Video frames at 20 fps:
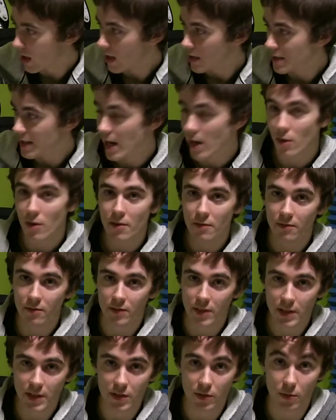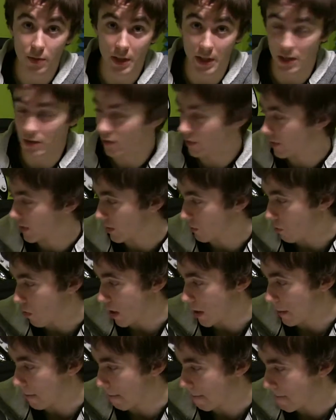Tariff, this is a really interesting
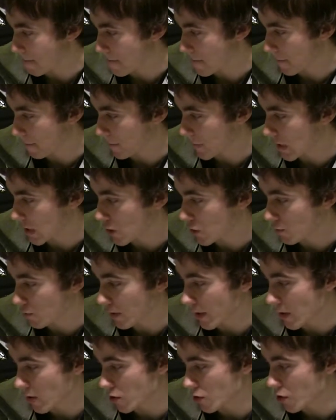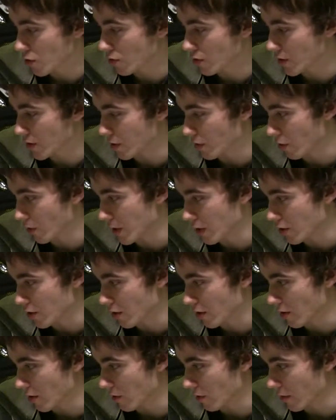one. Each player chooses a
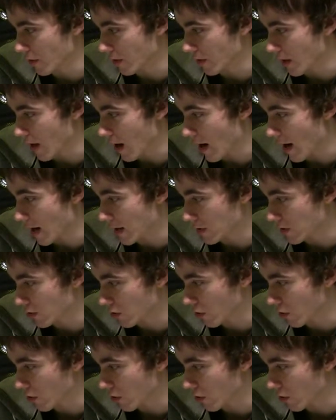creature with the highest